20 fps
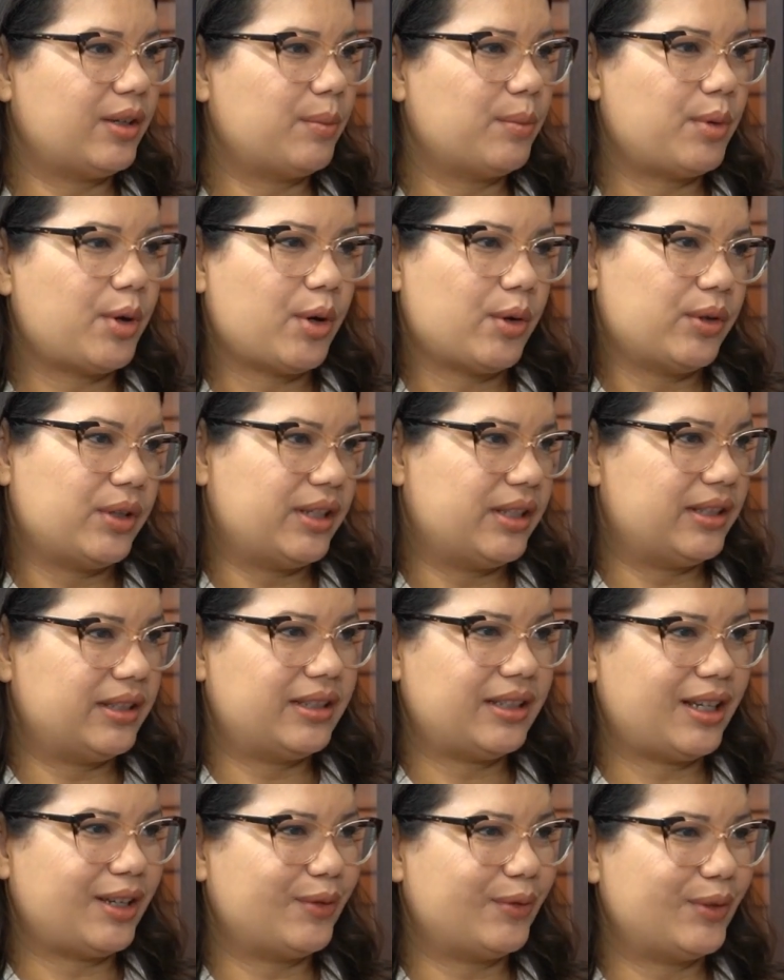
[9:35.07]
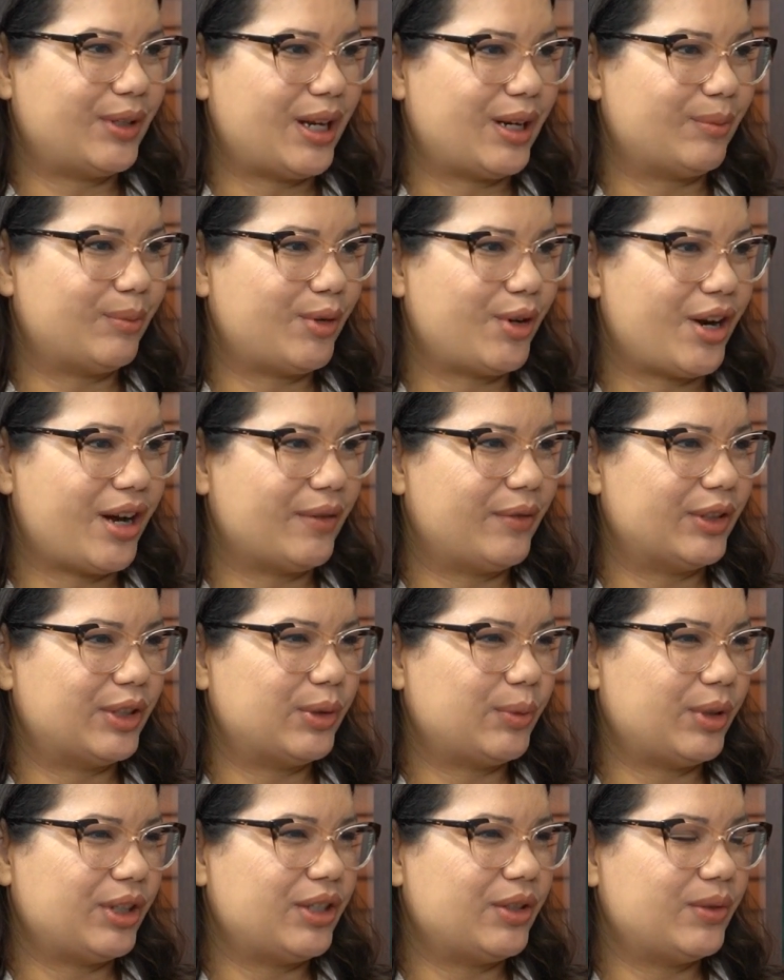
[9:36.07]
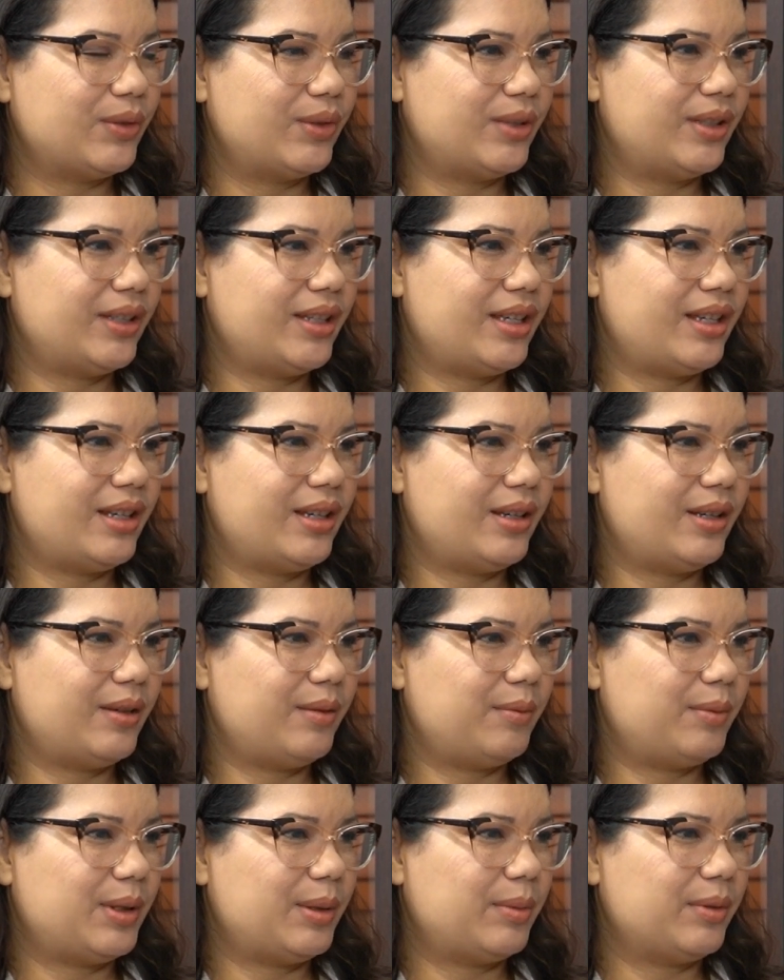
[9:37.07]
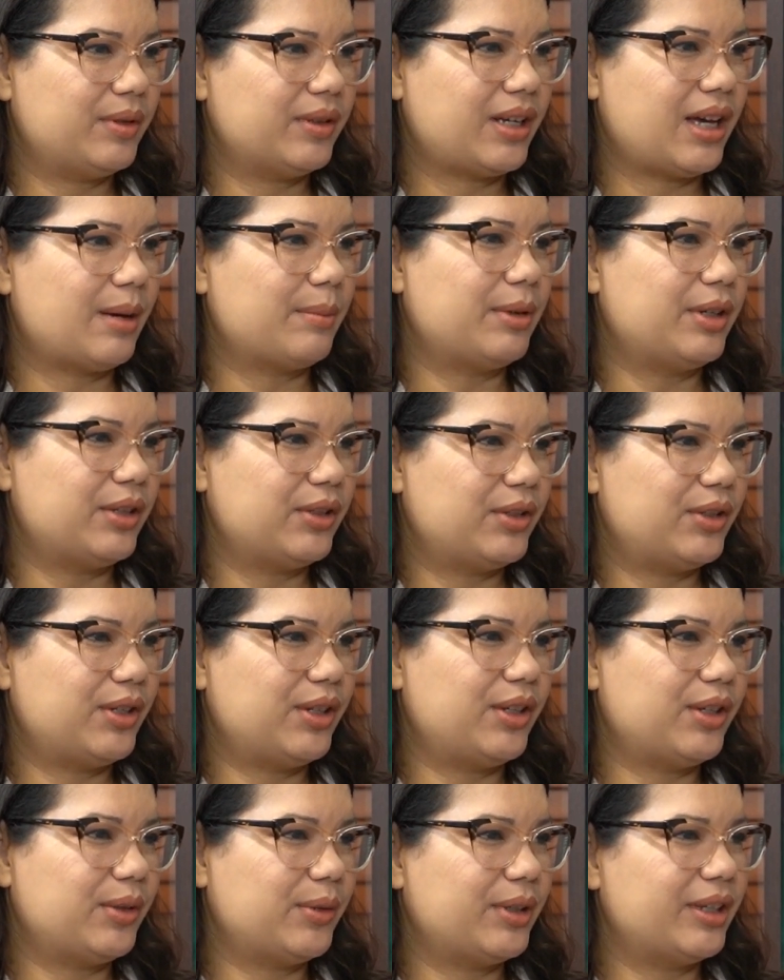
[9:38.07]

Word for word: components of nonprofits? What do you see people coming to you